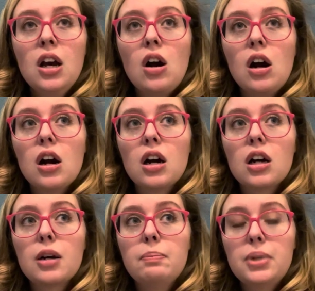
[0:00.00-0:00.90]

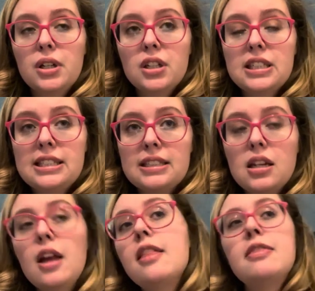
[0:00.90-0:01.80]
are books,
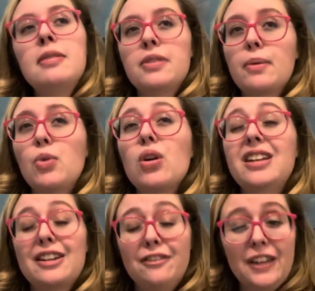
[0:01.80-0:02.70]
they're more
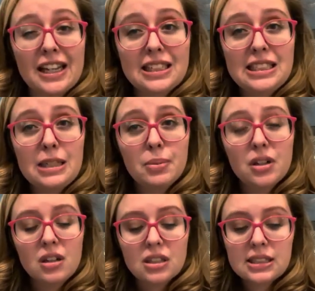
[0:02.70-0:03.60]
like fantasy
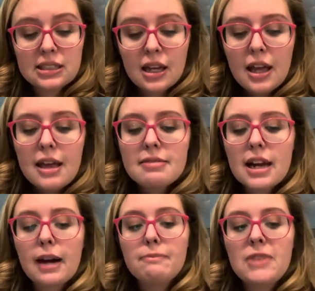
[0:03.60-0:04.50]
books
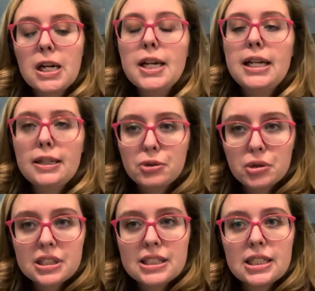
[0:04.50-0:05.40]
that I'm very
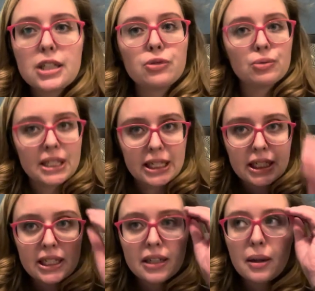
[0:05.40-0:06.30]
interested in
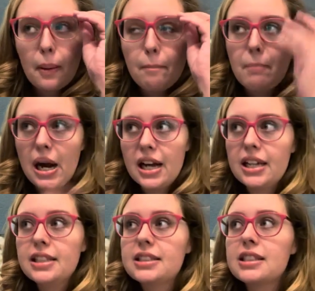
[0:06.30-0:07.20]
reading,
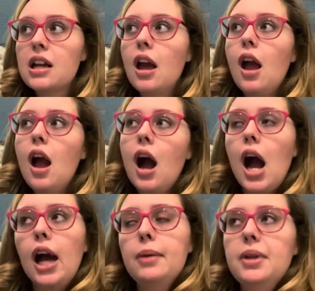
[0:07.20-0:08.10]
but
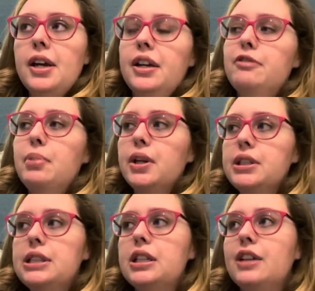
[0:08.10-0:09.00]
I'm the kind of
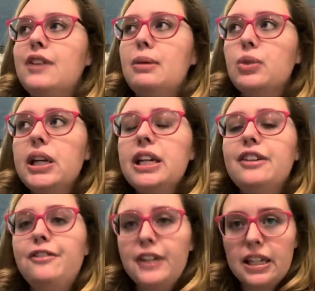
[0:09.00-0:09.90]
person, if I'm reading a
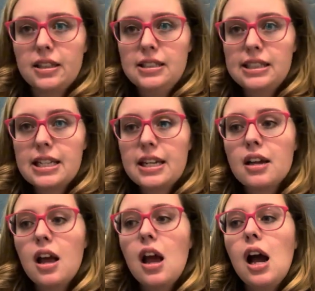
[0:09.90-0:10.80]

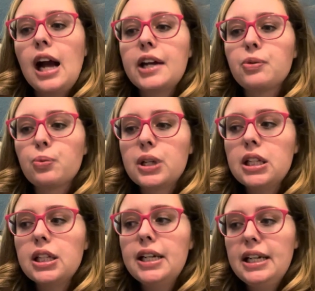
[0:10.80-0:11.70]
fantasy, I
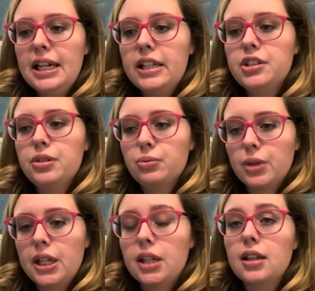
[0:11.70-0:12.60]
really need to
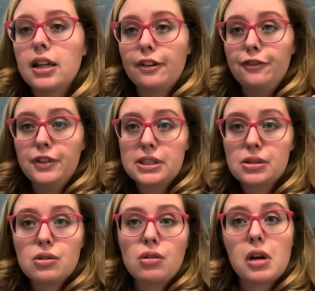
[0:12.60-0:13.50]
read like a
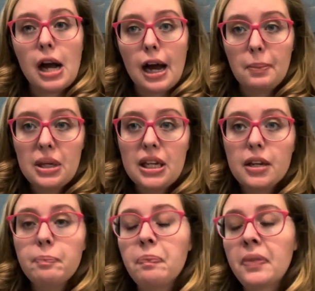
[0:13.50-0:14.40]
physical copy.